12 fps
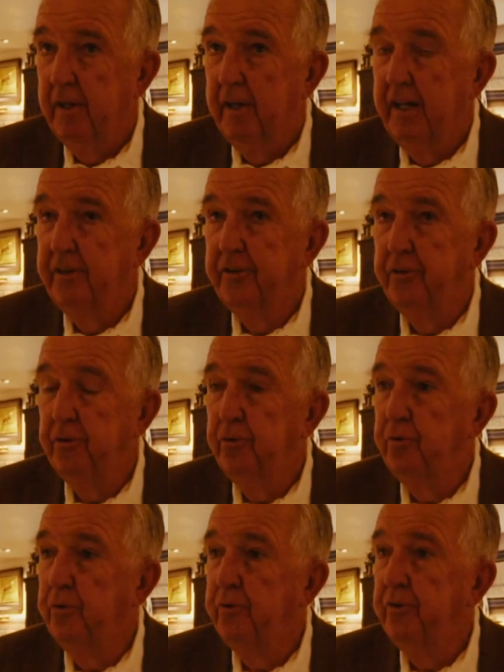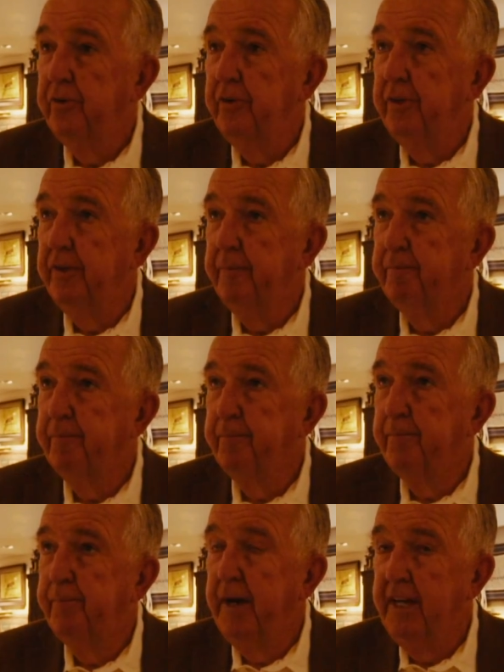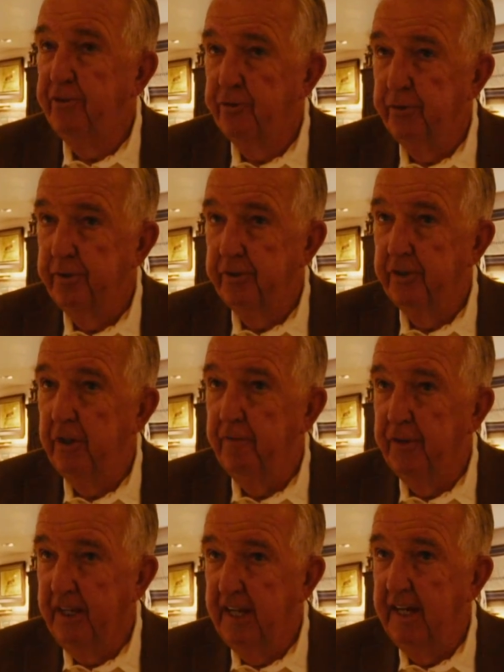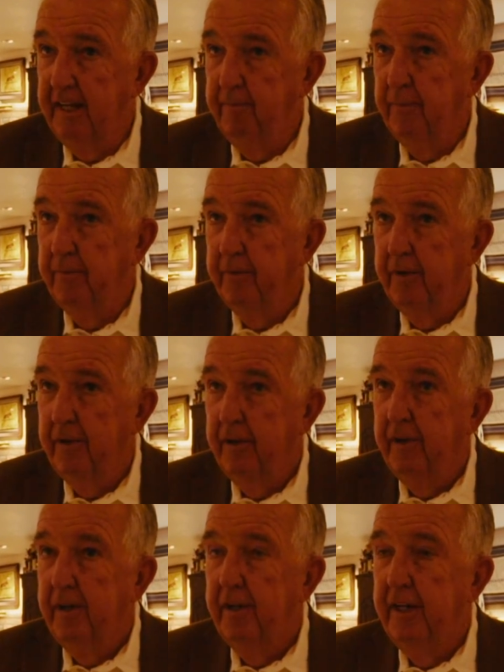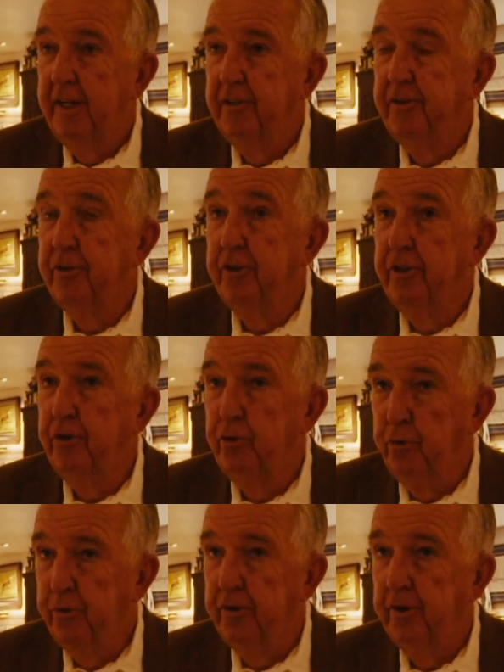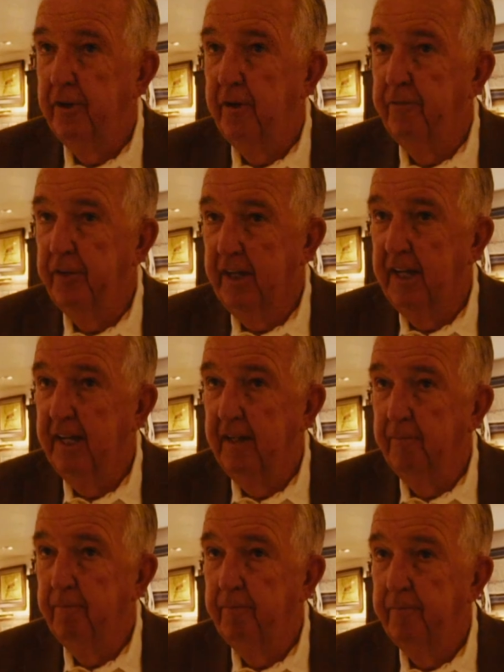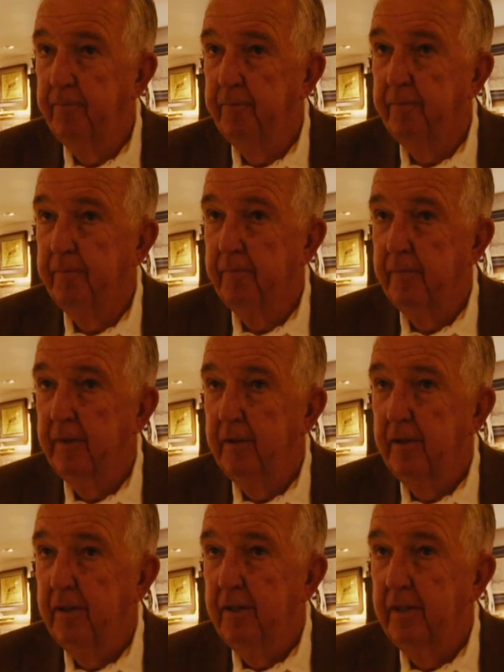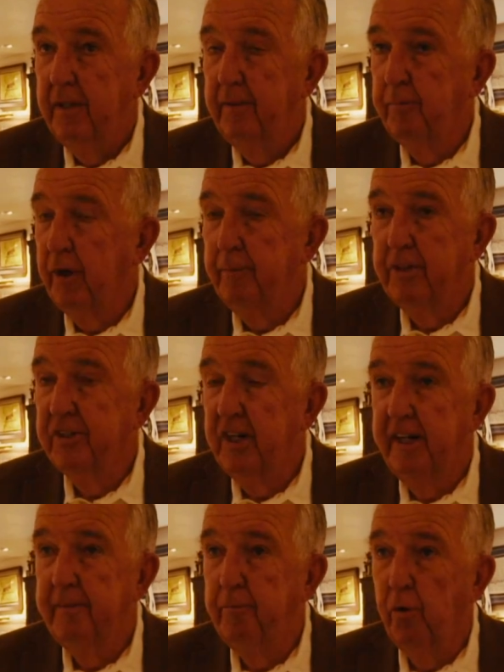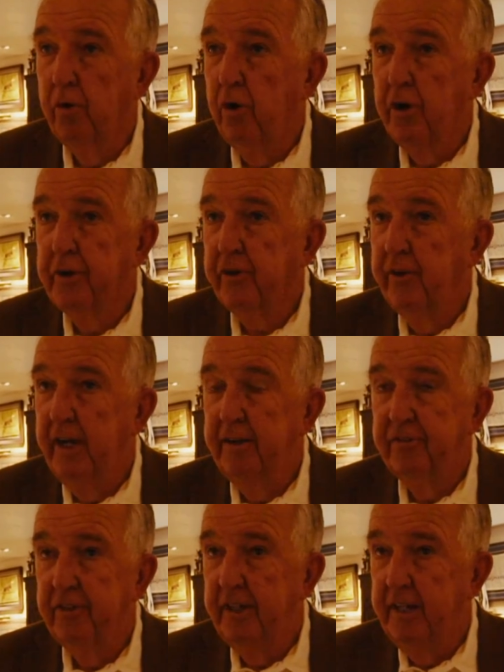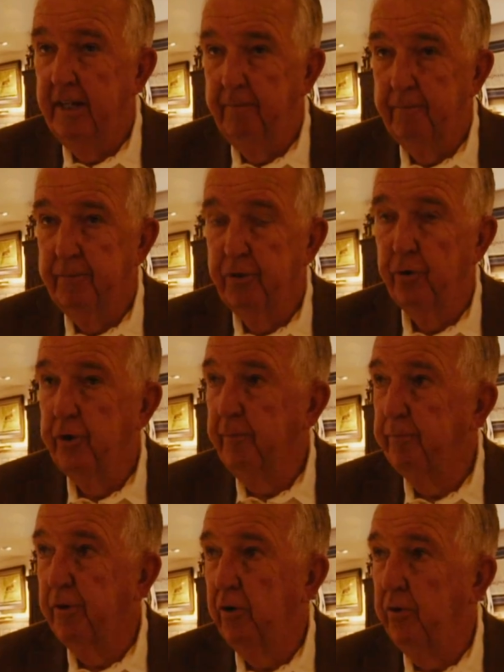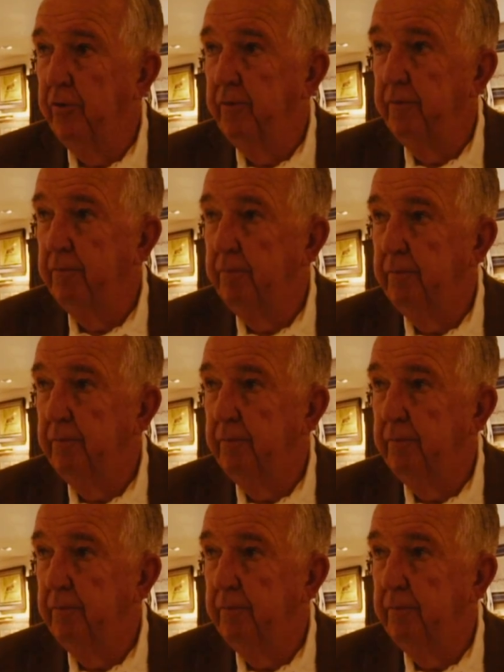and to the patrons of the game and to the youth of the game. He probably signed more autographs than any touring pro in